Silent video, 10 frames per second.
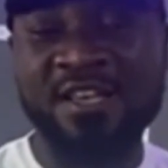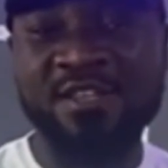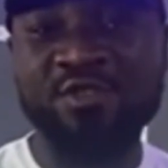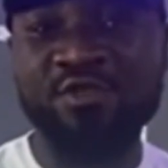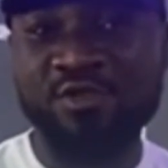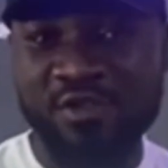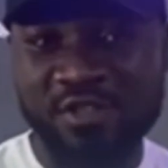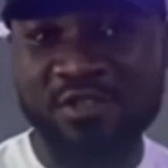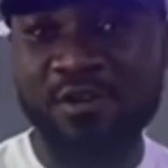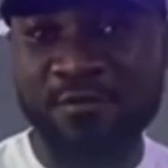you
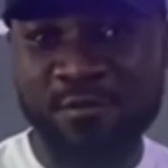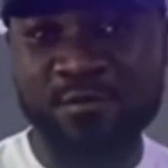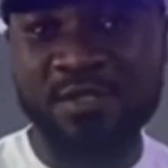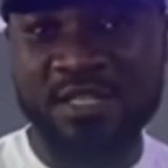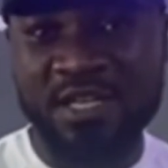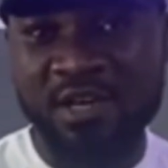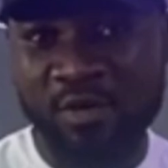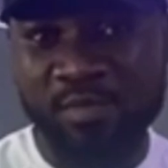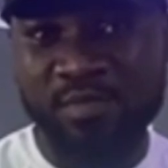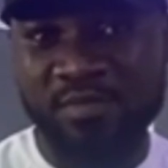yourself, you will seek
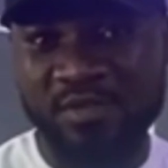help.